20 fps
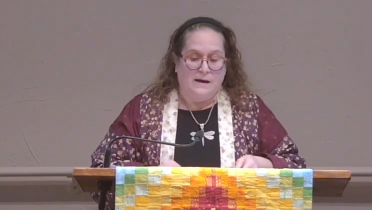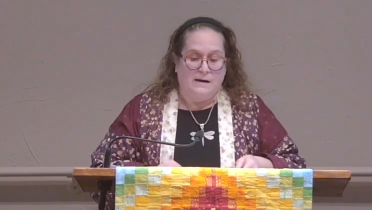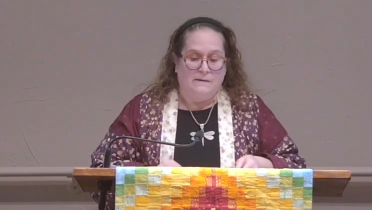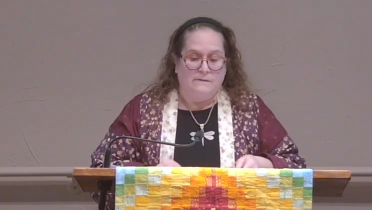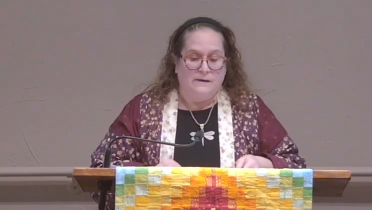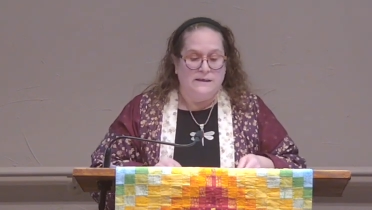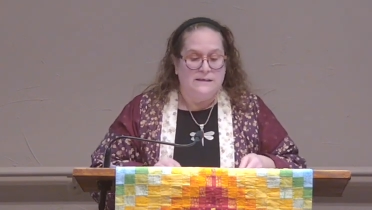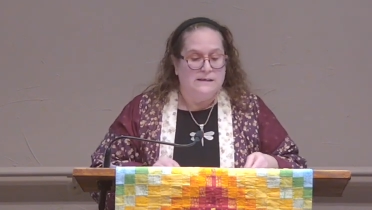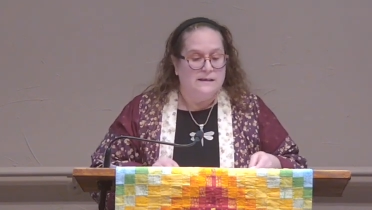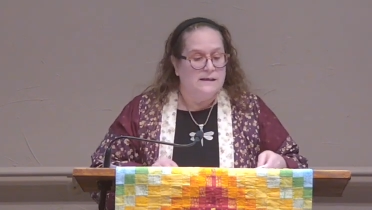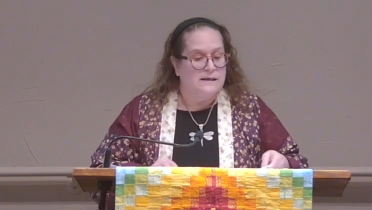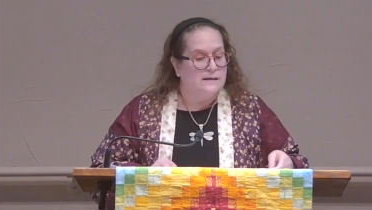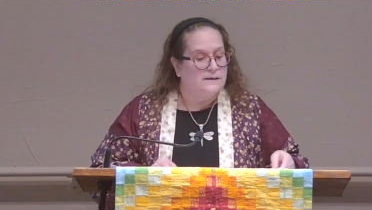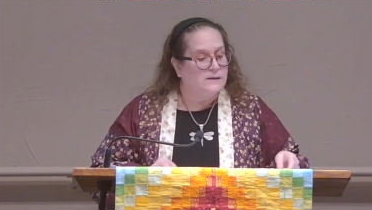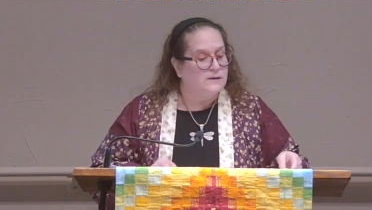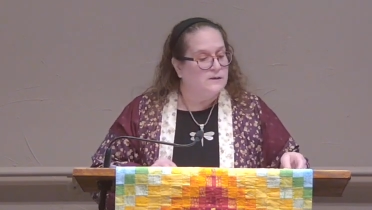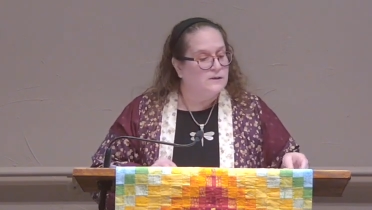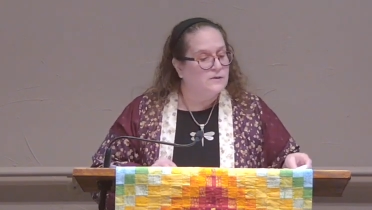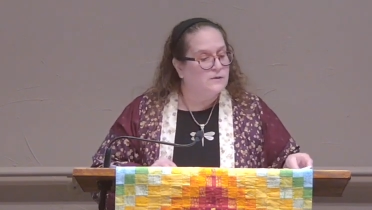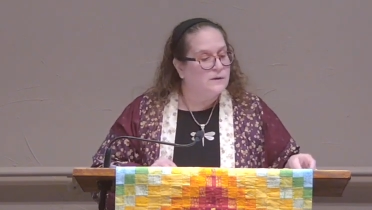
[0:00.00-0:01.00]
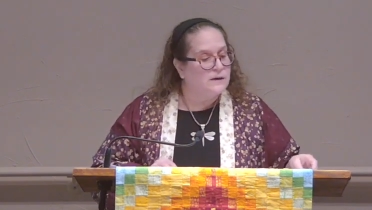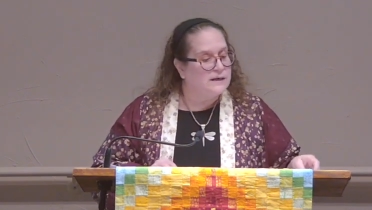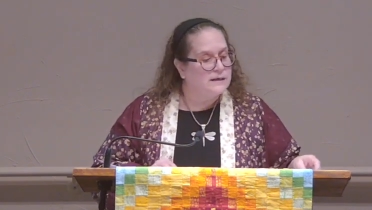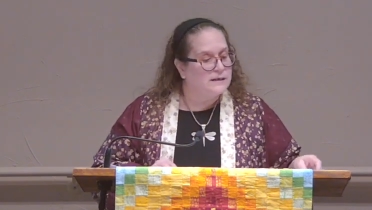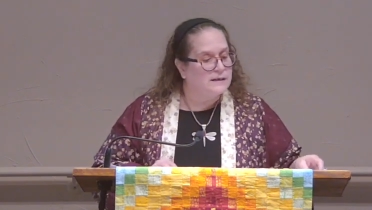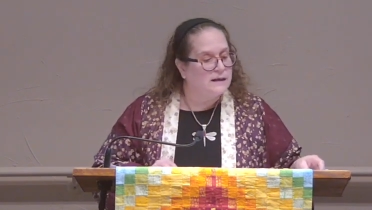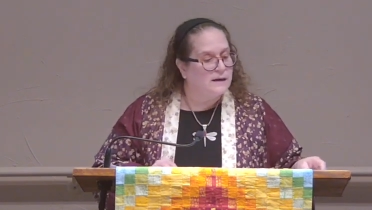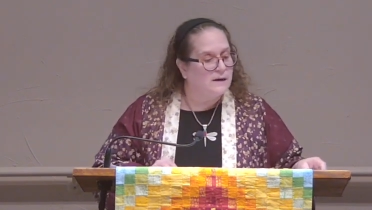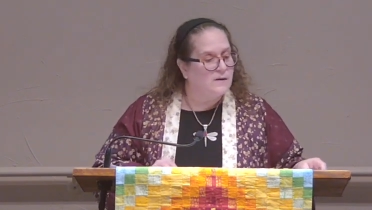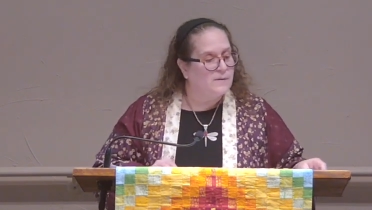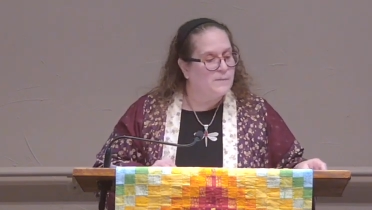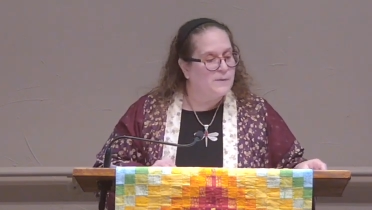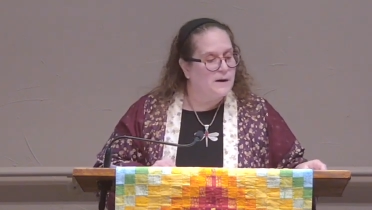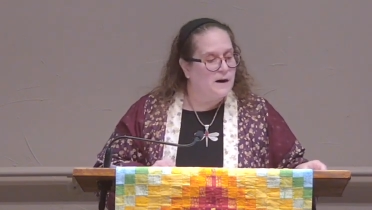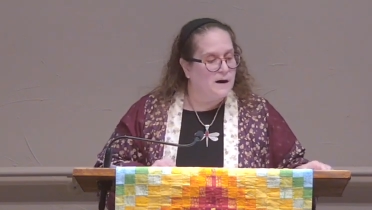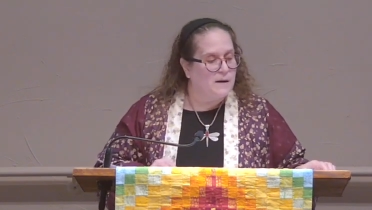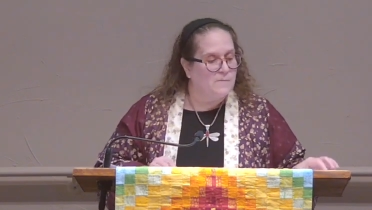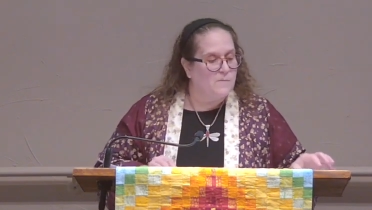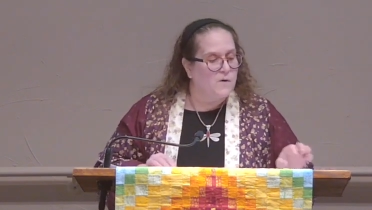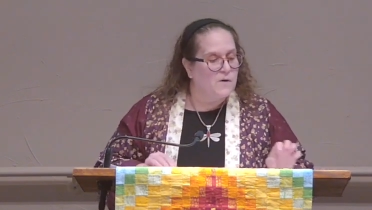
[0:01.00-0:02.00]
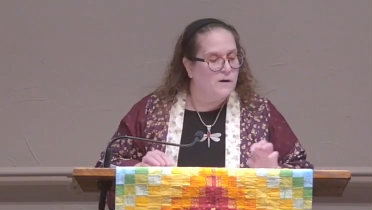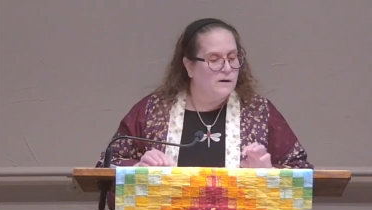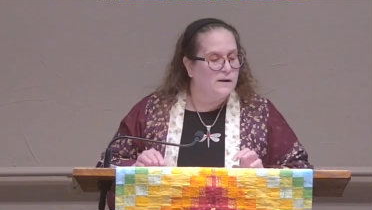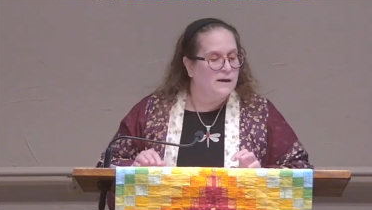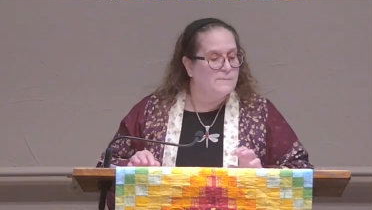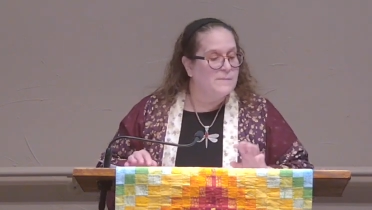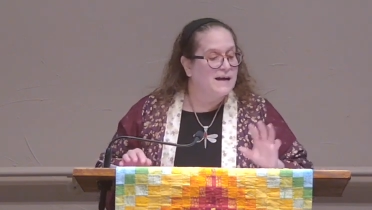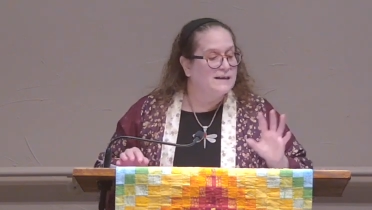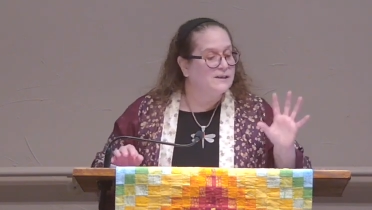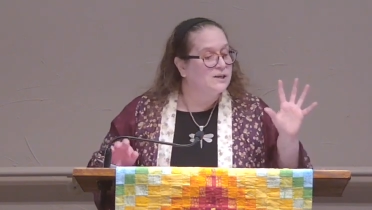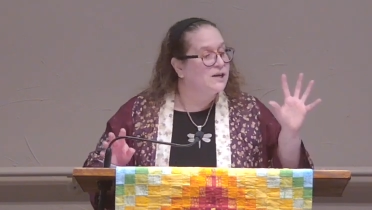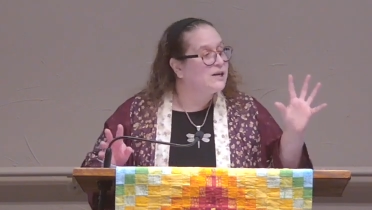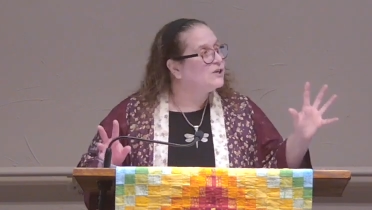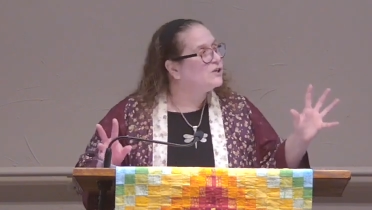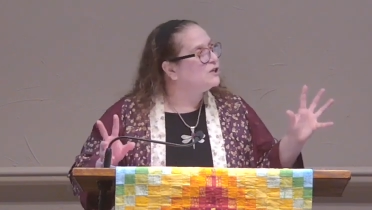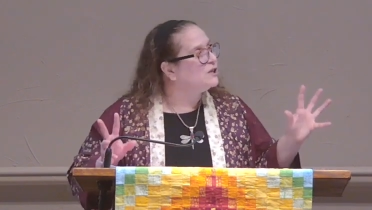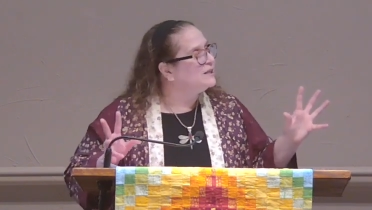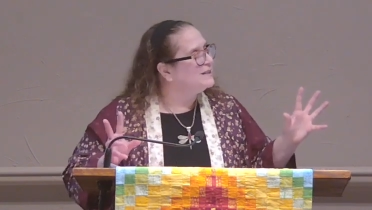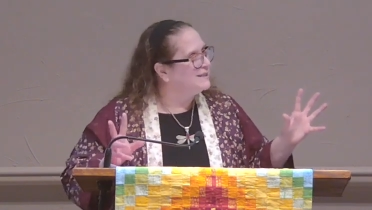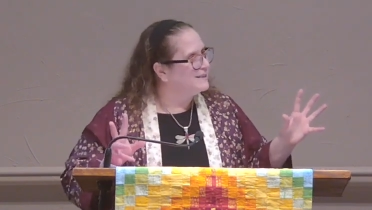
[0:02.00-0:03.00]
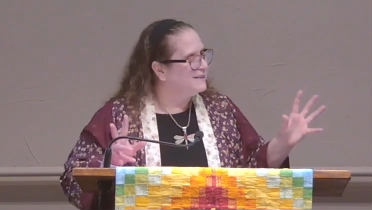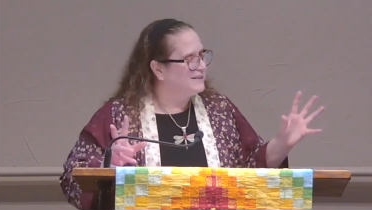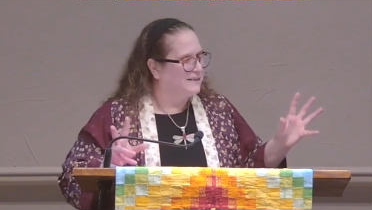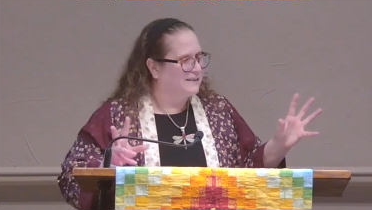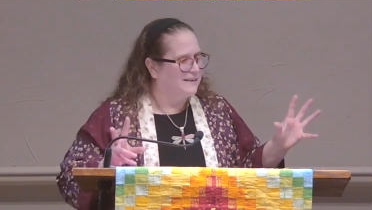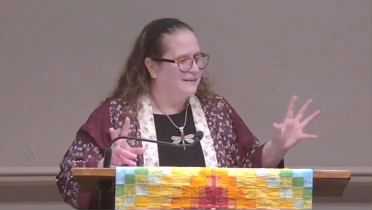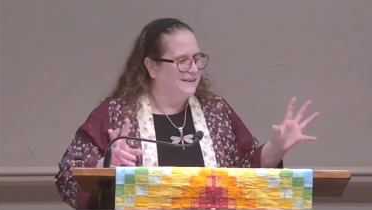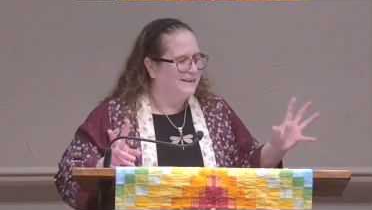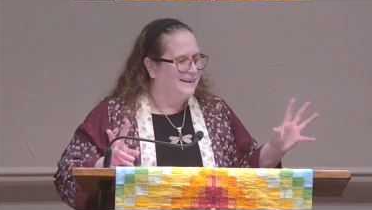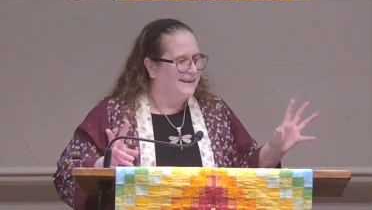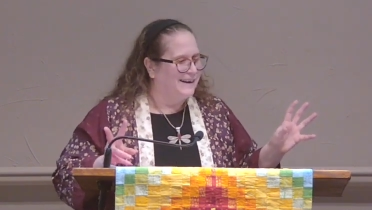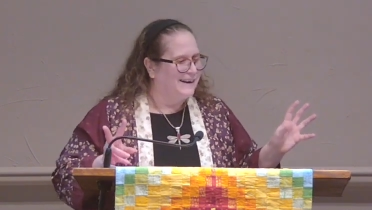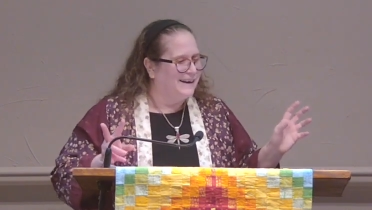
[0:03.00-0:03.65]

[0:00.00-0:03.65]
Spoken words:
of listening to stories that open our moral imaginations